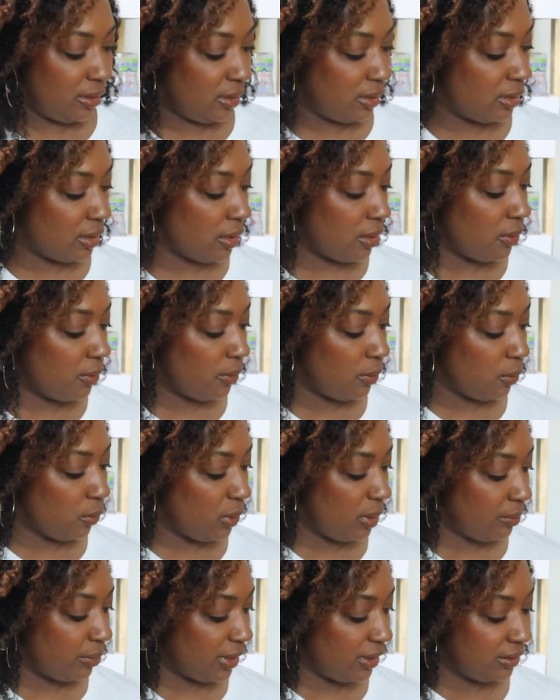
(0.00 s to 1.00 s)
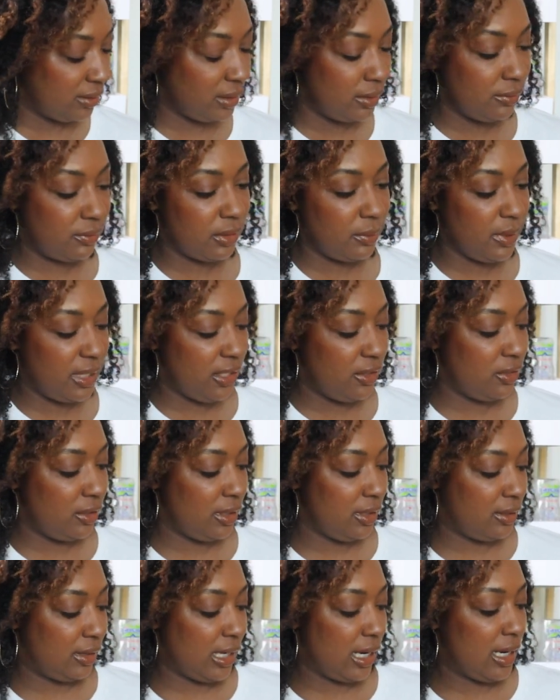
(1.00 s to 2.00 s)
So one person from each
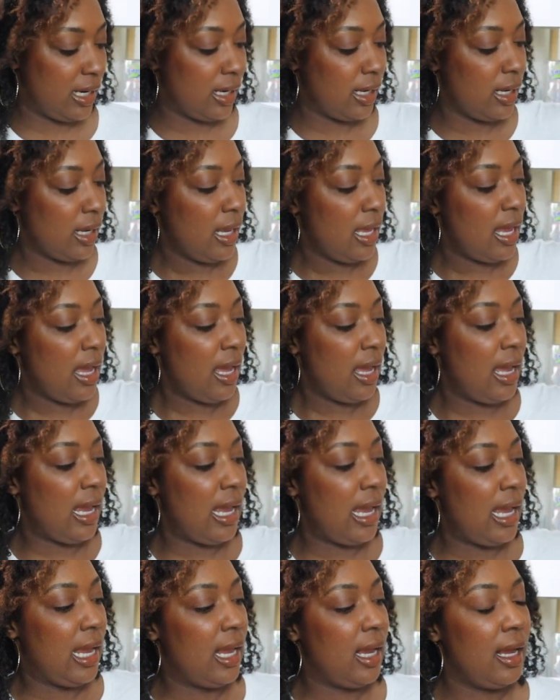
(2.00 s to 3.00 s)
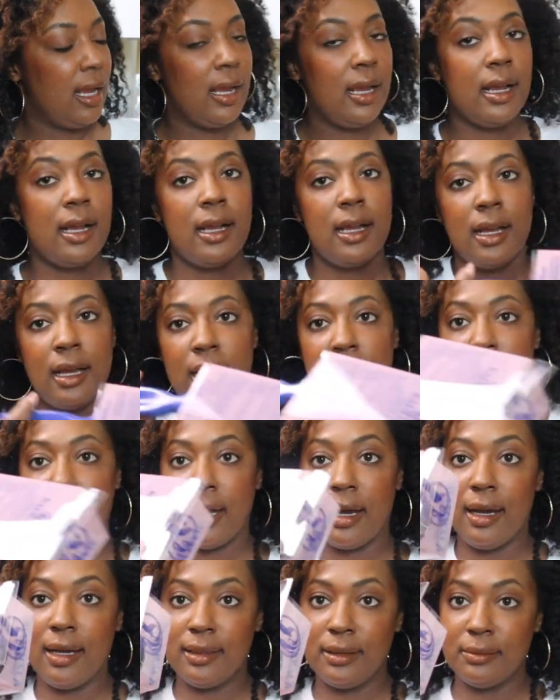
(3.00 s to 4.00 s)
is getting a
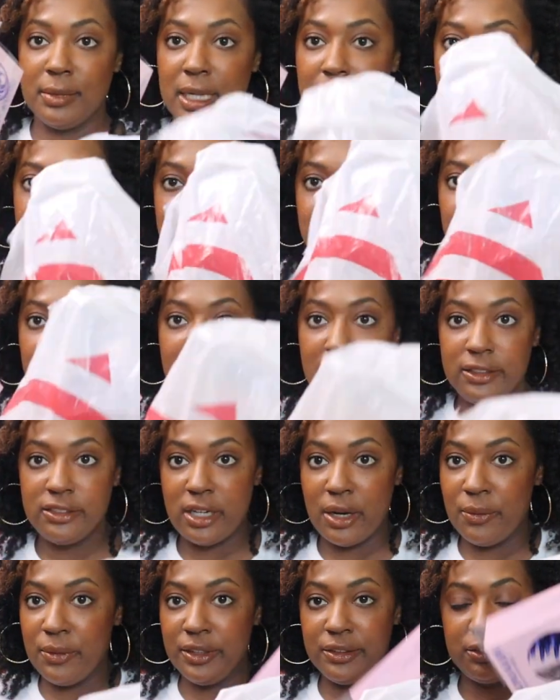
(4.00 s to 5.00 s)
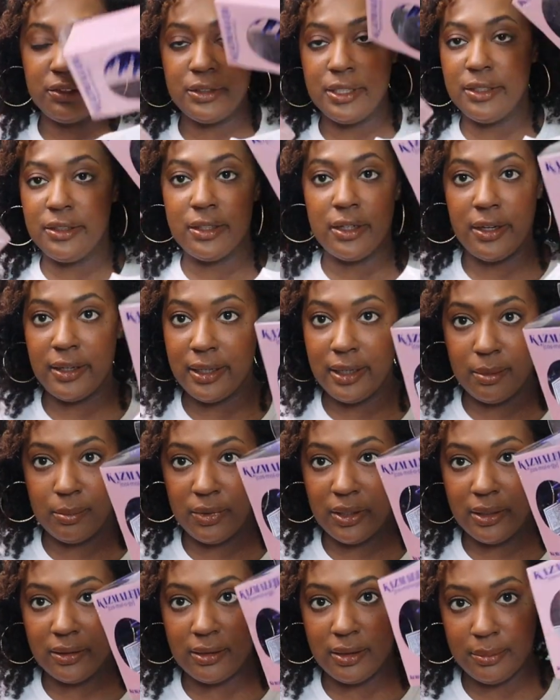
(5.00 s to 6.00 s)
cosmology brush. I went straight to Target and
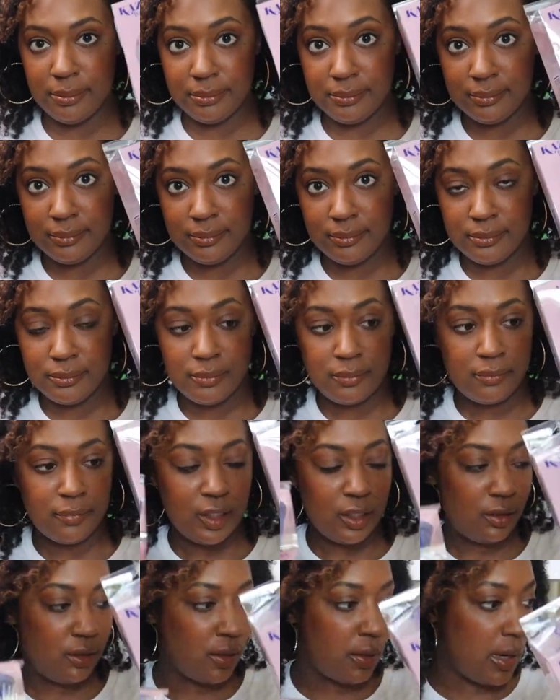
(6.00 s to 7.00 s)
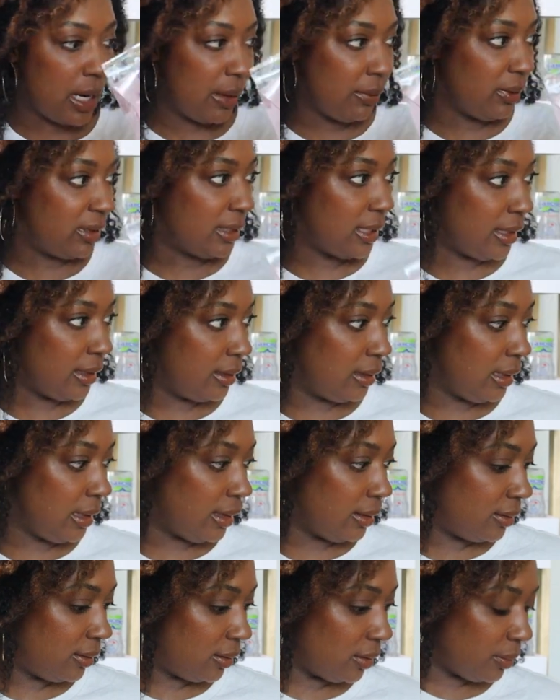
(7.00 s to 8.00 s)
bought them. So I will take
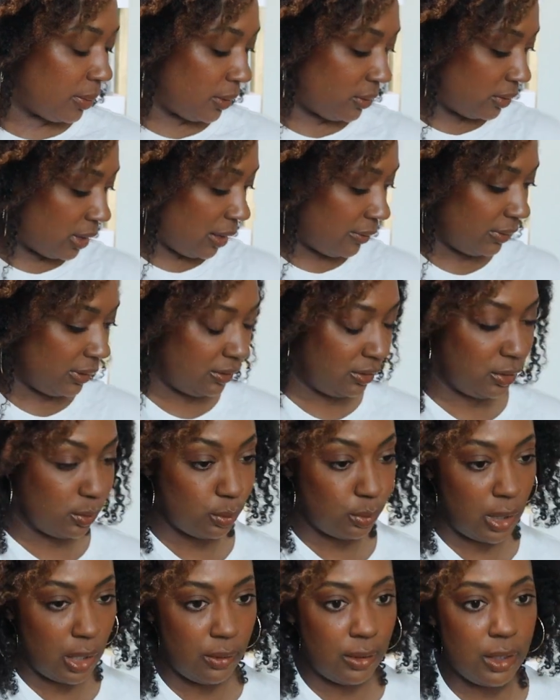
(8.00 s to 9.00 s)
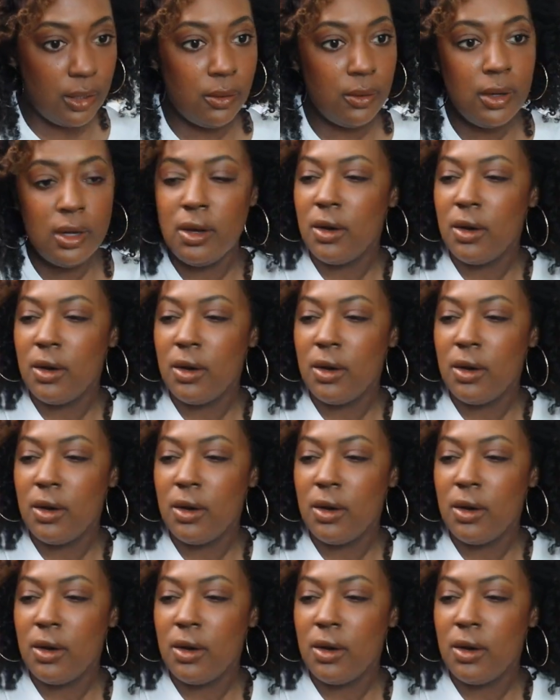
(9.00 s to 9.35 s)
these to the post office tomorrow.